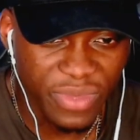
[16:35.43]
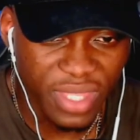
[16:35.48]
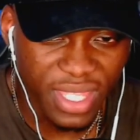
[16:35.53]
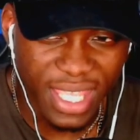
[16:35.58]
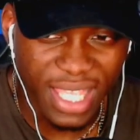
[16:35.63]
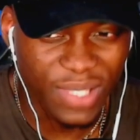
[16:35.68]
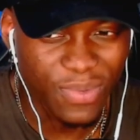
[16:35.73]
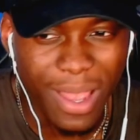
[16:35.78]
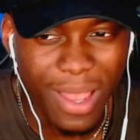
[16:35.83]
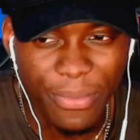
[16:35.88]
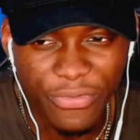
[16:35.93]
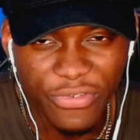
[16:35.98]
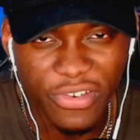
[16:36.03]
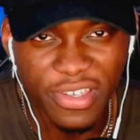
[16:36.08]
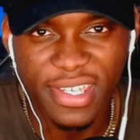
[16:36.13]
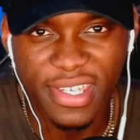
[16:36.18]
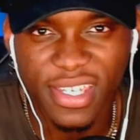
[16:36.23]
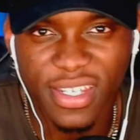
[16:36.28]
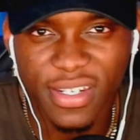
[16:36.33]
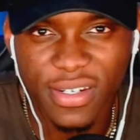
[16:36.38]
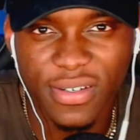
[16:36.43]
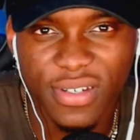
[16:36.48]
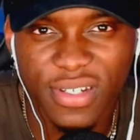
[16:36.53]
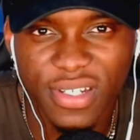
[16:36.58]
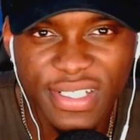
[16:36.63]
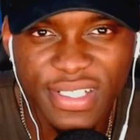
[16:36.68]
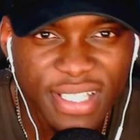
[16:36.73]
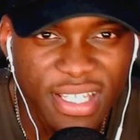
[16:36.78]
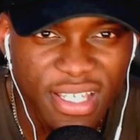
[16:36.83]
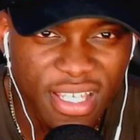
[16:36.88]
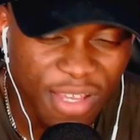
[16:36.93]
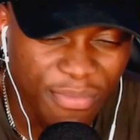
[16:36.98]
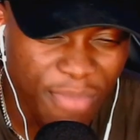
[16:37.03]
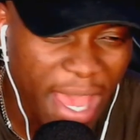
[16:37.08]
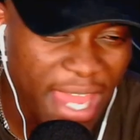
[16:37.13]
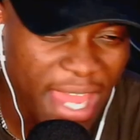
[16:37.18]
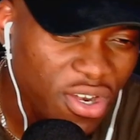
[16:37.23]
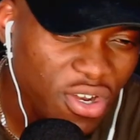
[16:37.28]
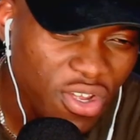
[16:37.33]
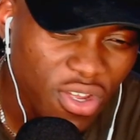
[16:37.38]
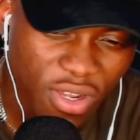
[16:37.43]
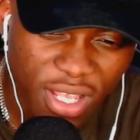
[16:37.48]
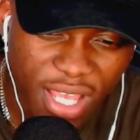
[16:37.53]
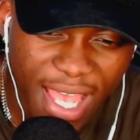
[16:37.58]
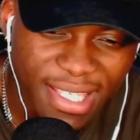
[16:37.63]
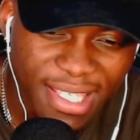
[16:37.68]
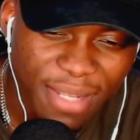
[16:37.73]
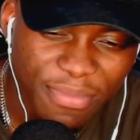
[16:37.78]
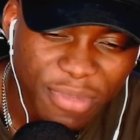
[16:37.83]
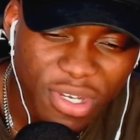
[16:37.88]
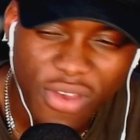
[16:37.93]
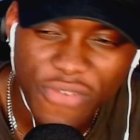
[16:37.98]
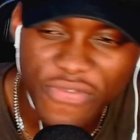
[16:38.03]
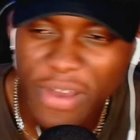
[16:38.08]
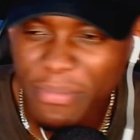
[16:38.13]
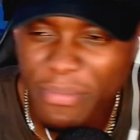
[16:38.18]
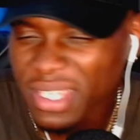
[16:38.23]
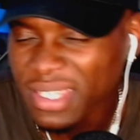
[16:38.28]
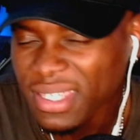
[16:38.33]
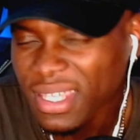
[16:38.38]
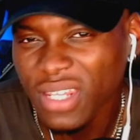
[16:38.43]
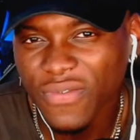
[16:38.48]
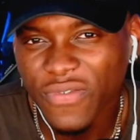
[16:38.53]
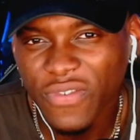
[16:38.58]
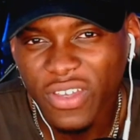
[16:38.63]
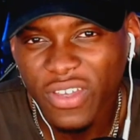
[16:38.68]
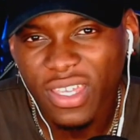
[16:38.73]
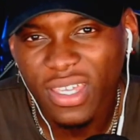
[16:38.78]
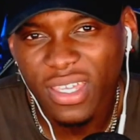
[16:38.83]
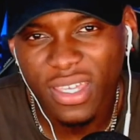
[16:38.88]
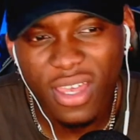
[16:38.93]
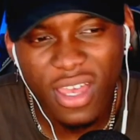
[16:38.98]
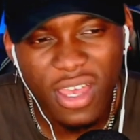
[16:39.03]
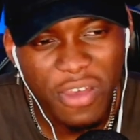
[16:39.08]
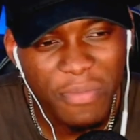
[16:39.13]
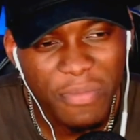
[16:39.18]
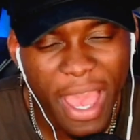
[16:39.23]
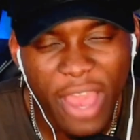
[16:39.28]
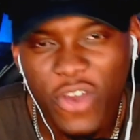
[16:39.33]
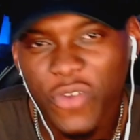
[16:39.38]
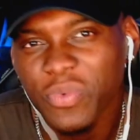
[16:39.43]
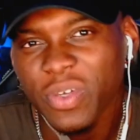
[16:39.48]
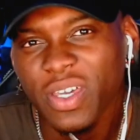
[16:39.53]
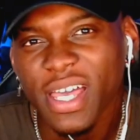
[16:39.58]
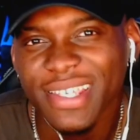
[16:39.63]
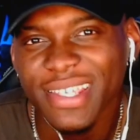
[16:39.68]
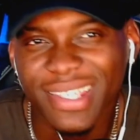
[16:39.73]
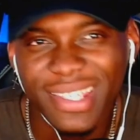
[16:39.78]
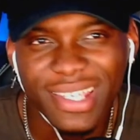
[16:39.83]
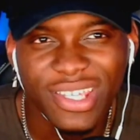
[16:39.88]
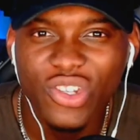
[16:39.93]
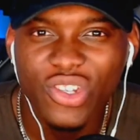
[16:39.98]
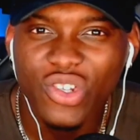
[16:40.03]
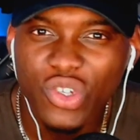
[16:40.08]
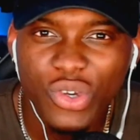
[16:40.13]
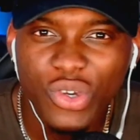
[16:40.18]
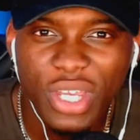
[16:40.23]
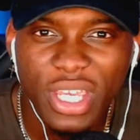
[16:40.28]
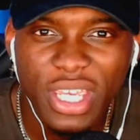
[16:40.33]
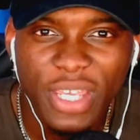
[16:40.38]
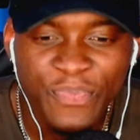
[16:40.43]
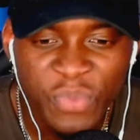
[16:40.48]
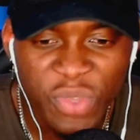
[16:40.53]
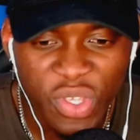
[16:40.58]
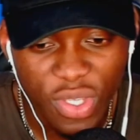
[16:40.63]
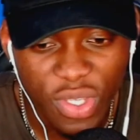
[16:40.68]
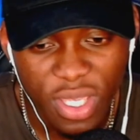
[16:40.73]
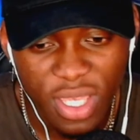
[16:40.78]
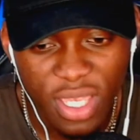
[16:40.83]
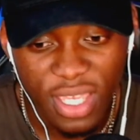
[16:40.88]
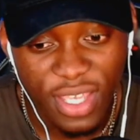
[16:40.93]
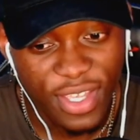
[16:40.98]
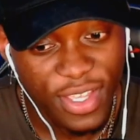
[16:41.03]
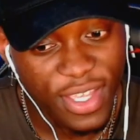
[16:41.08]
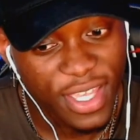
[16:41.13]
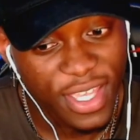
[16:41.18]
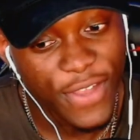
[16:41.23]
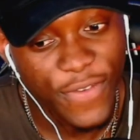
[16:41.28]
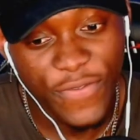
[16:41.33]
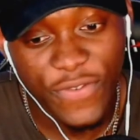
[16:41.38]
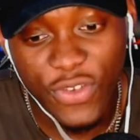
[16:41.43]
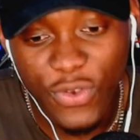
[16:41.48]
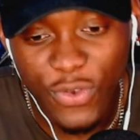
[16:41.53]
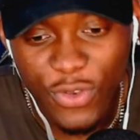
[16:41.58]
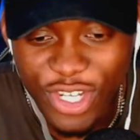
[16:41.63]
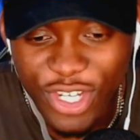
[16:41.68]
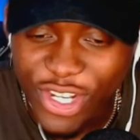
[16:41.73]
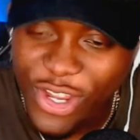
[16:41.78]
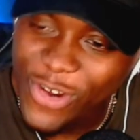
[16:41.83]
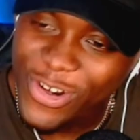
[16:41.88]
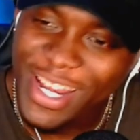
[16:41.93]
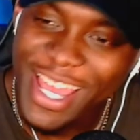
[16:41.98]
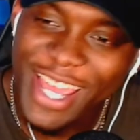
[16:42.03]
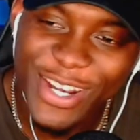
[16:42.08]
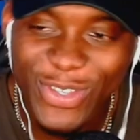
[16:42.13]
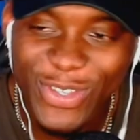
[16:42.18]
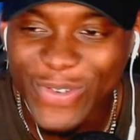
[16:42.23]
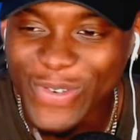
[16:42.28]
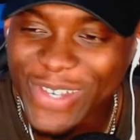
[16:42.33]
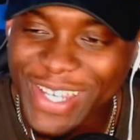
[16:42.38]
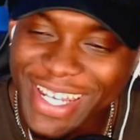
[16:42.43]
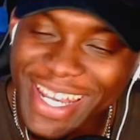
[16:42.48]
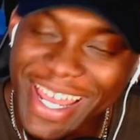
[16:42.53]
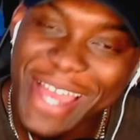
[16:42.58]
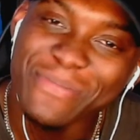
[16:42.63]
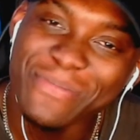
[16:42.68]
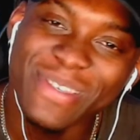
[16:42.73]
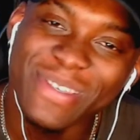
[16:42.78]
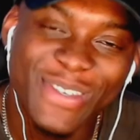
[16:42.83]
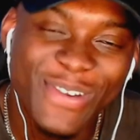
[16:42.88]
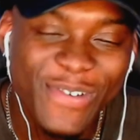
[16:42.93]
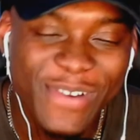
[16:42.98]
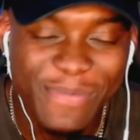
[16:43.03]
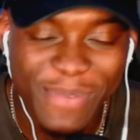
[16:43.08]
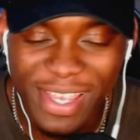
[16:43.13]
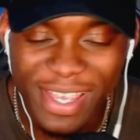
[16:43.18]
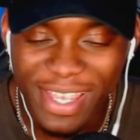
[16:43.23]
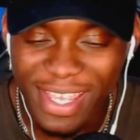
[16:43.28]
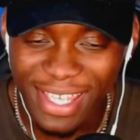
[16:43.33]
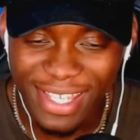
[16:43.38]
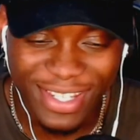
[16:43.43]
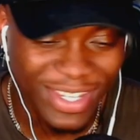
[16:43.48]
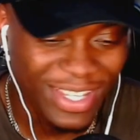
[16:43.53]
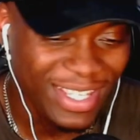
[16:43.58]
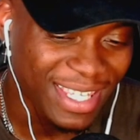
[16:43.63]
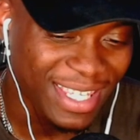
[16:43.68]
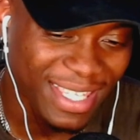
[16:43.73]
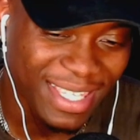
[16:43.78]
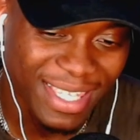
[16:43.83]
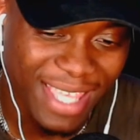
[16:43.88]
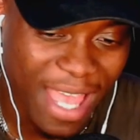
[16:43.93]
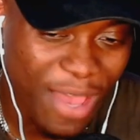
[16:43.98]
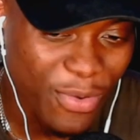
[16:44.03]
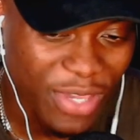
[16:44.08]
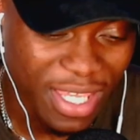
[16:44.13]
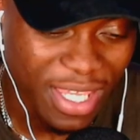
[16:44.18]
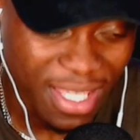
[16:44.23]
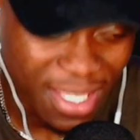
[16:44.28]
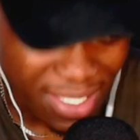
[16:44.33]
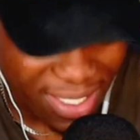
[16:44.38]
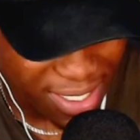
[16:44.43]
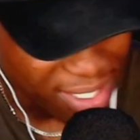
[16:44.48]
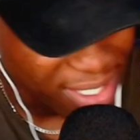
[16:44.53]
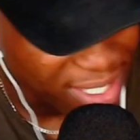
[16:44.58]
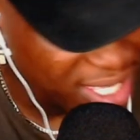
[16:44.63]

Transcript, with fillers: That's what I'm thinking, but I don't know, guys. Let me know if I missed anything. I hope you guys did enjoy. If you don't like the talking, I'm sorry, but it just is how it is.